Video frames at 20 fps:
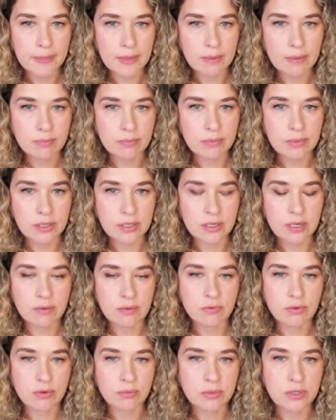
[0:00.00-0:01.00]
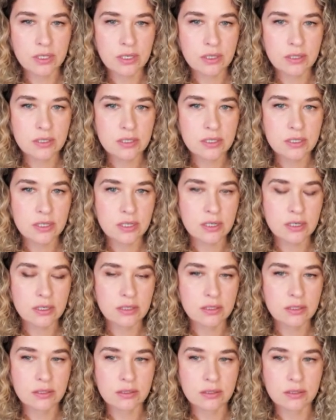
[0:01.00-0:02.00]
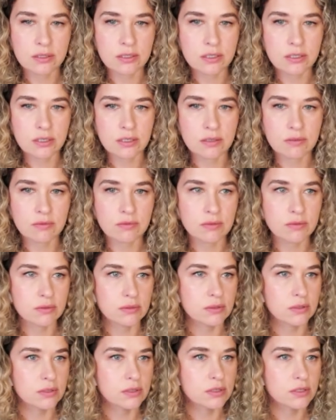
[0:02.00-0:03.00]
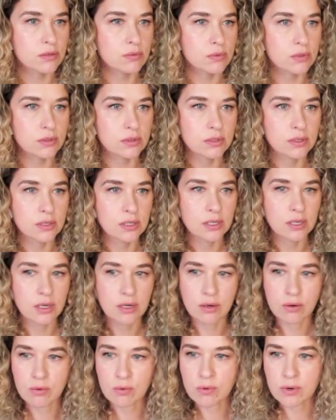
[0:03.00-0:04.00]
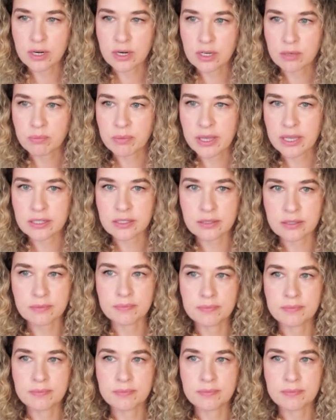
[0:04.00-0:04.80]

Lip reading: might come from the other side. Let's see if this will work better.